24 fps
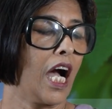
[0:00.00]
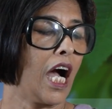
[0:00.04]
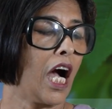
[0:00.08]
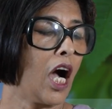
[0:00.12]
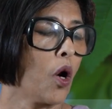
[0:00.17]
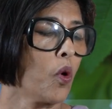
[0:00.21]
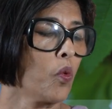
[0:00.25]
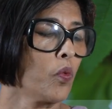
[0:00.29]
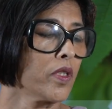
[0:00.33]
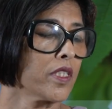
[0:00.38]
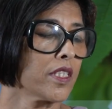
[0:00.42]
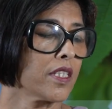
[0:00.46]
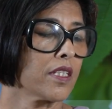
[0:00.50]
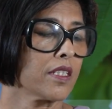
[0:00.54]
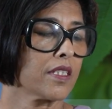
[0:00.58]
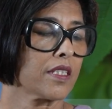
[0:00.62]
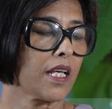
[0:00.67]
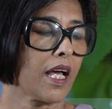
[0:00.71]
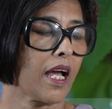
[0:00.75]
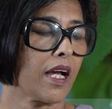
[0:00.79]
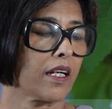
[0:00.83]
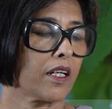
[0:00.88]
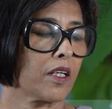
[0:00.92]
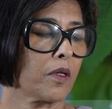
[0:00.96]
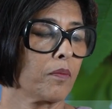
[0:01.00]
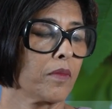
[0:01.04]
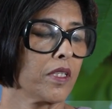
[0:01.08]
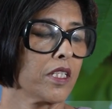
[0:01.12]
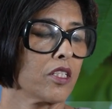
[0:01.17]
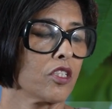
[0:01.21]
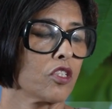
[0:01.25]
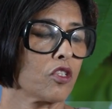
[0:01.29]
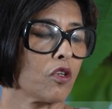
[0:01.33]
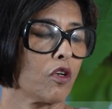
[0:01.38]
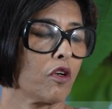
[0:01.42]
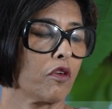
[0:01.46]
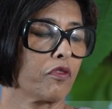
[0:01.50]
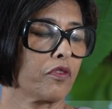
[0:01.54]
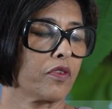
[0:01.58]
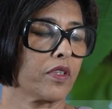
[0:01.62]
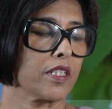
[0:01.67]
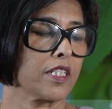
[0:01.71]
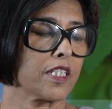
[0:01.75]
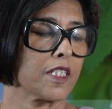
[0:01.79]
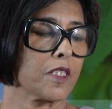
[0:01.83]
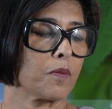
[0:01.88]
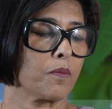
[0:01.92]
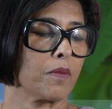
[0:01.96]
How was the sacrament of
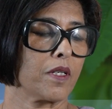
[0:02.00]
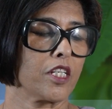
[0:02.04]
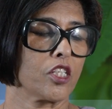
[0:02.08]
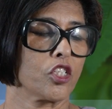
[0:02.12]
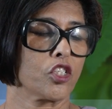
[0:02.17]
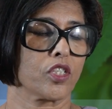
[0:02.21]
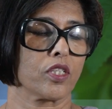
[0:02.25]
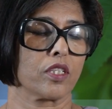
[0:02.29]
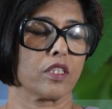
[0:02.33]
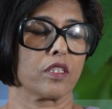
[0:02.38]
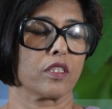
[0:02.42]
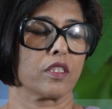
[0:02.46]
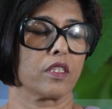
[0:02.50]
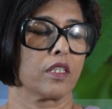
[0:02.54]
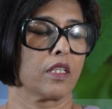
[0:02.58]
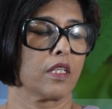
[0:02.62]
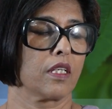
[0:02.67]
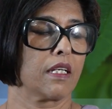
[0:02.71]
Chrismation